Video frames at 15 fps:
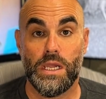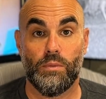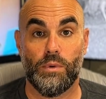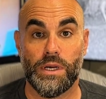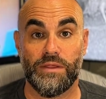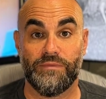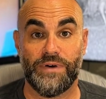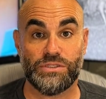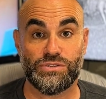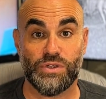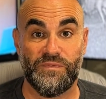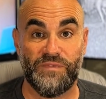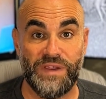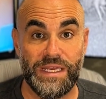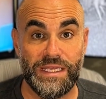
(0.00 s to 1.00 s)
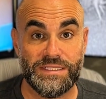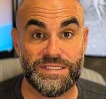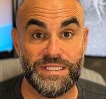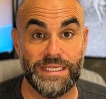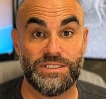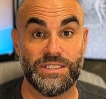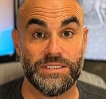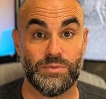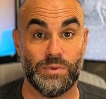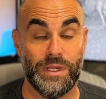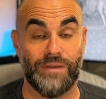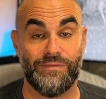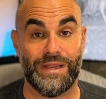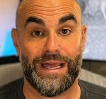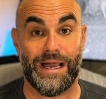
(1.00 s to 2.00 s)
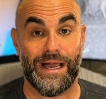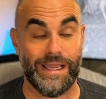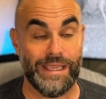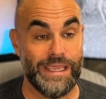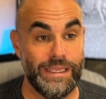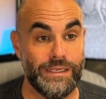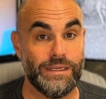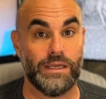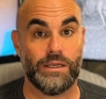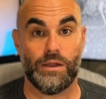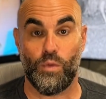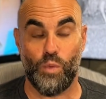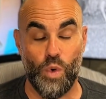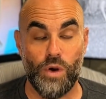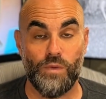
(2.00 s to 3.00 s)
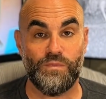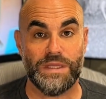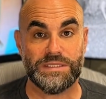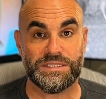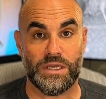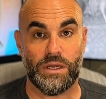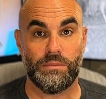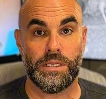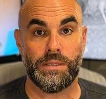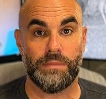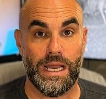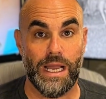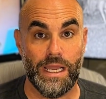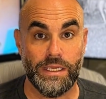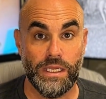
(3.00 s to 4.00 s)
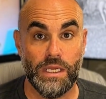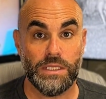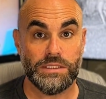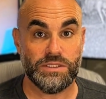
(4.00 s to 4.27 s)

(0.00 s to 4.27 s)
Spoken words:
One of the Vulture Feeding Stations, we have a hyena and a wolf that's coming by.